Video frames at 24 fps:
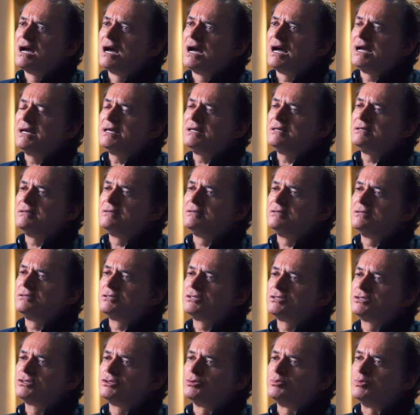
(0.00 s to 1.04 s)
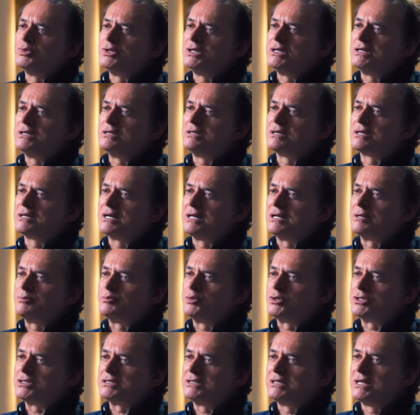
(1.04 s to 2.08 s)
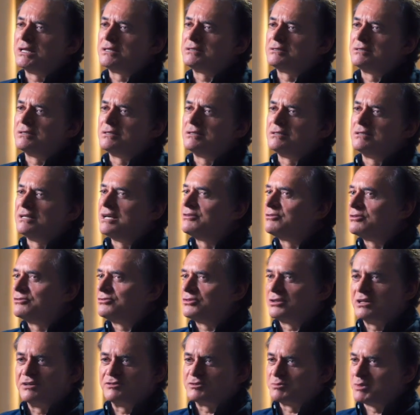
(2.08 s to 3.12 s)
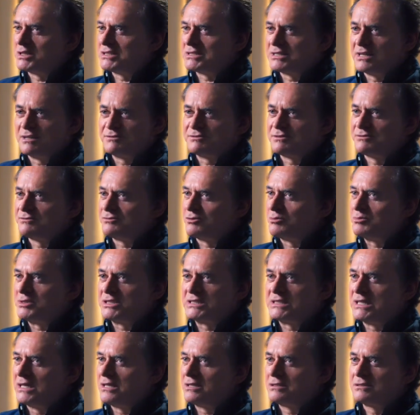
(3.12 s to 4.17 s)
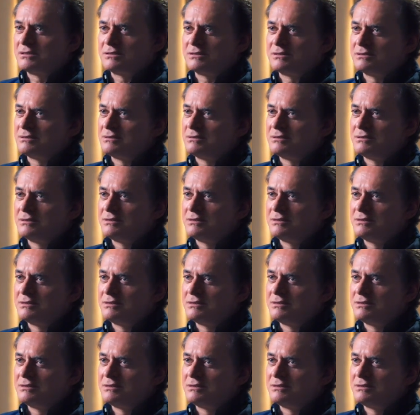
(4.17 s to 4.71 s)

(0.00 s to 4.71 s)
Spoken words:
I used to be the kind of person that never forgives myself for mistakes.